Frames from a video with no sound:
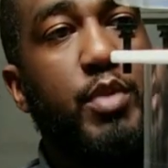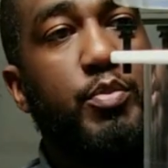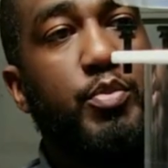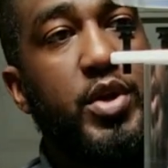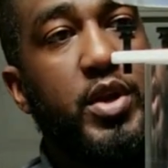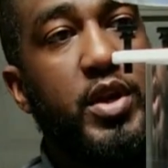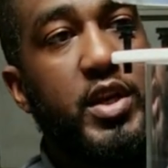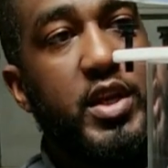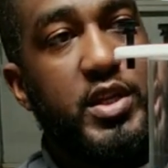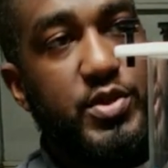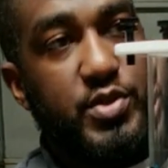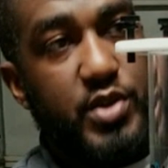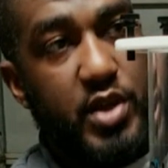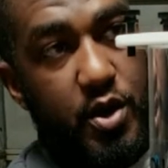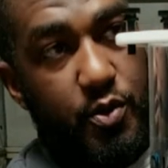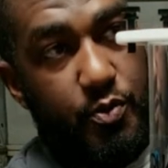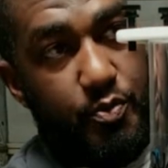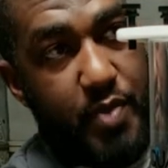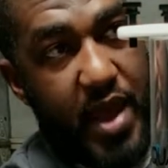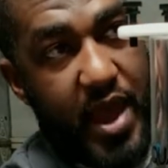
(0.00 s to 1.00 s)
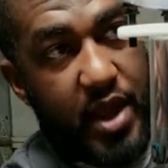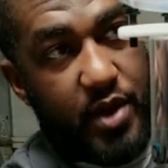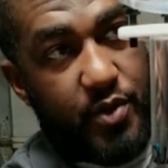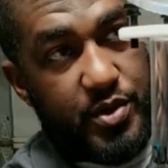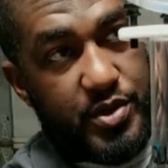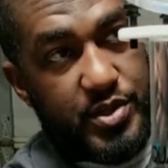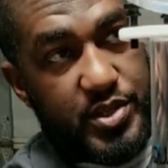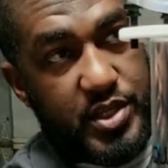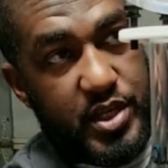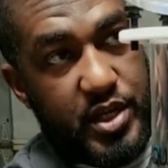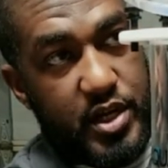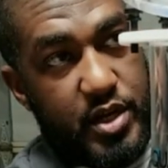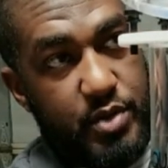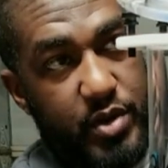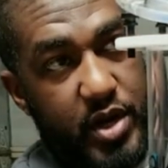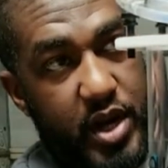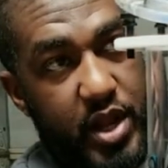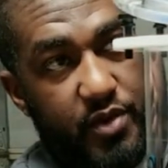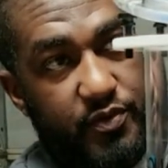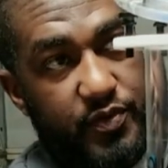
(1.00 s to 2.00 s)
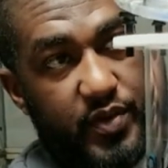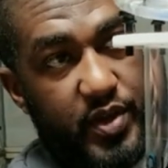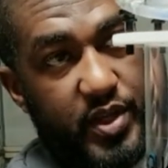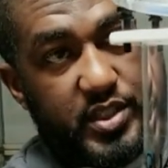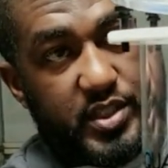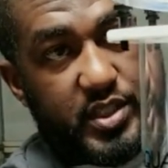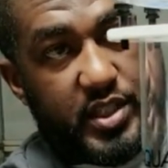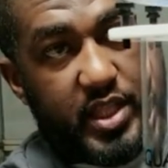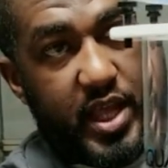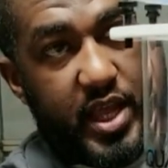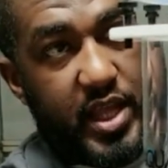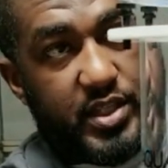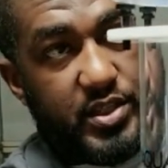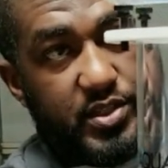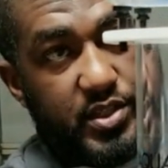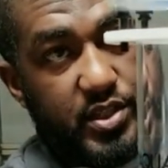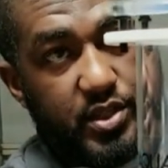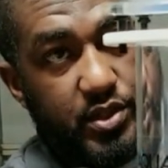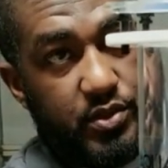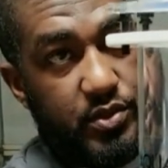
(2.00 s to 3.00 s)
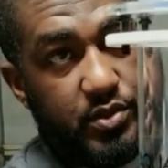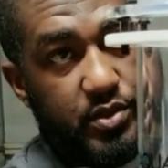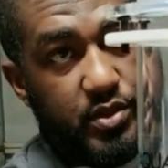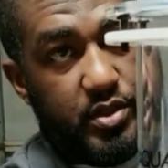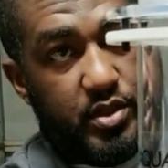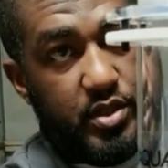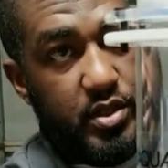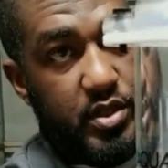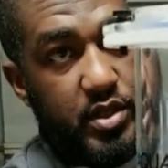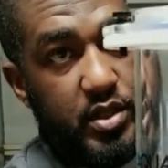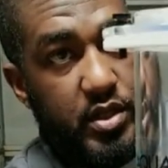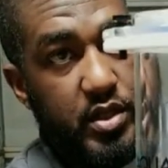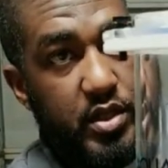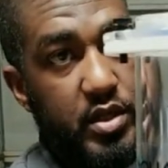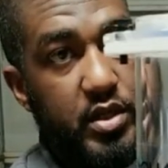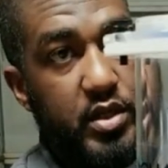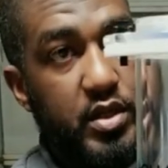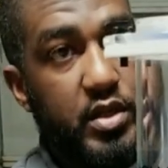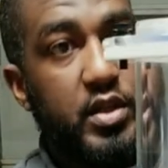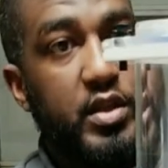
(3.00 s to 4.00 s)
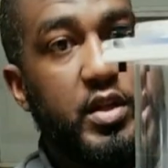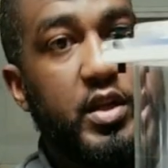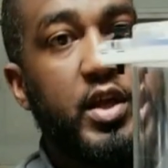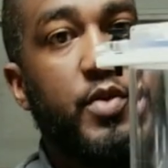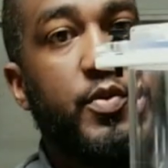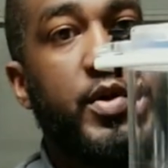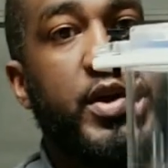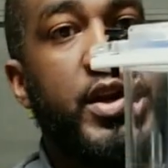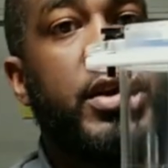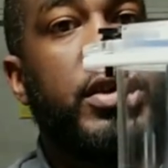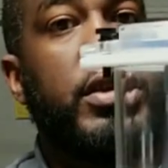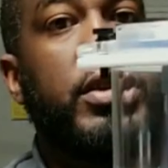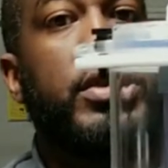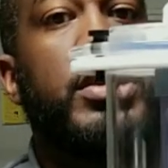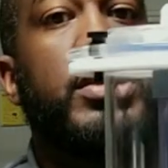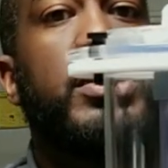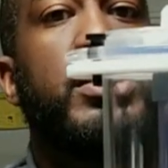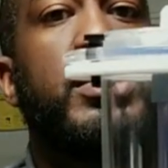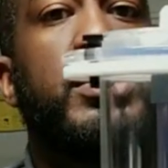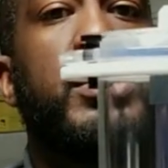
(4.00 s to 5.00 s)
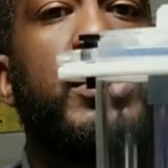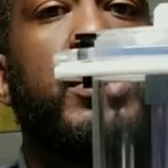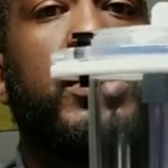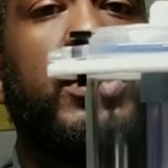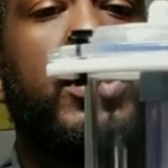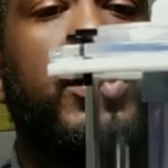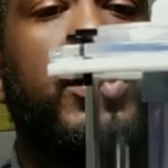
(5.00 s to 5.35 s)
end up putting this on backwards here, but I'll fix that. So that way their